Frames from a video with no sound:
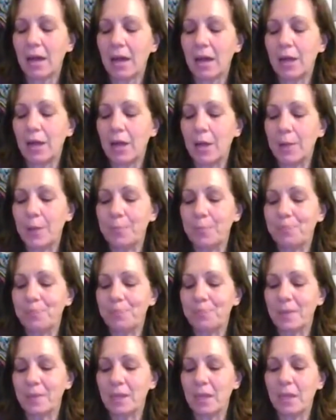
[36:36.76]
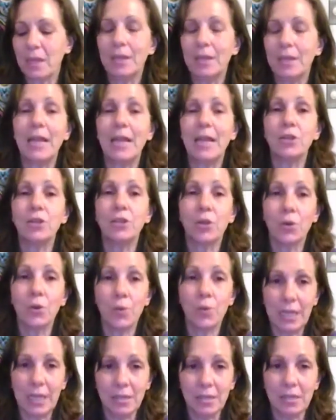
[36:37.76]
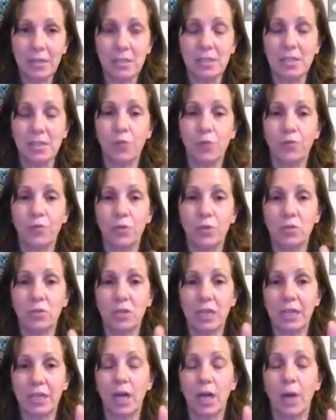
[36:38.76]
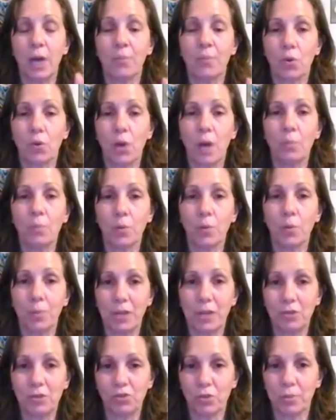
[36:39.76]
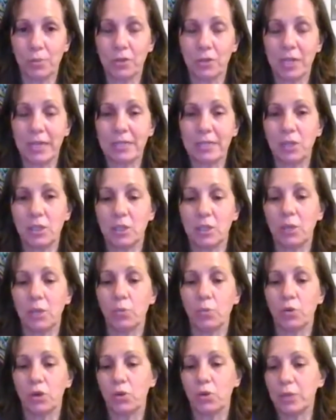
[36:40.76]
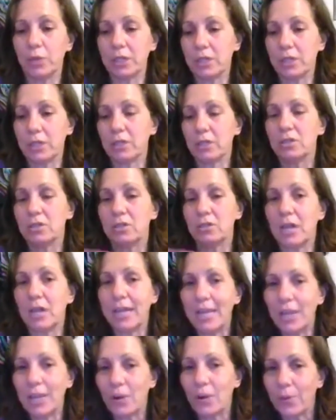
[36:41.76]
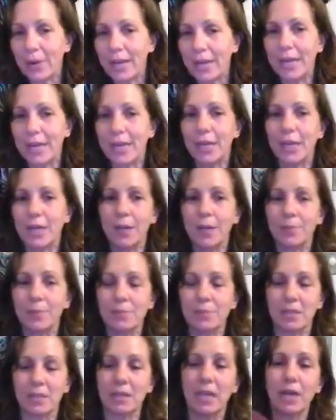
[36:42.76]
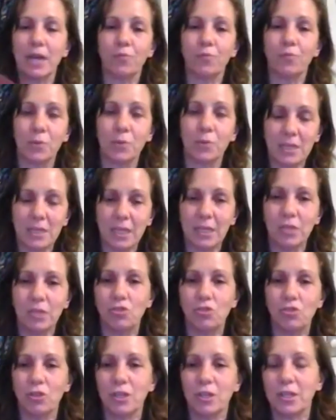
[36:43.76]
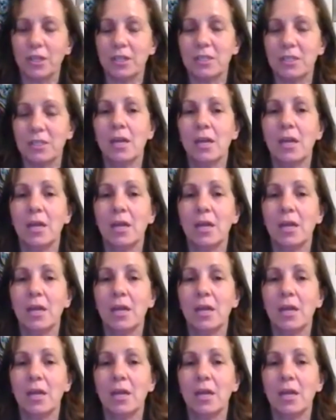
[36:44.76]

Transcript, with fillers: um, now there is, if you take a proper pendulum class, you can work with diagrams and have percentages.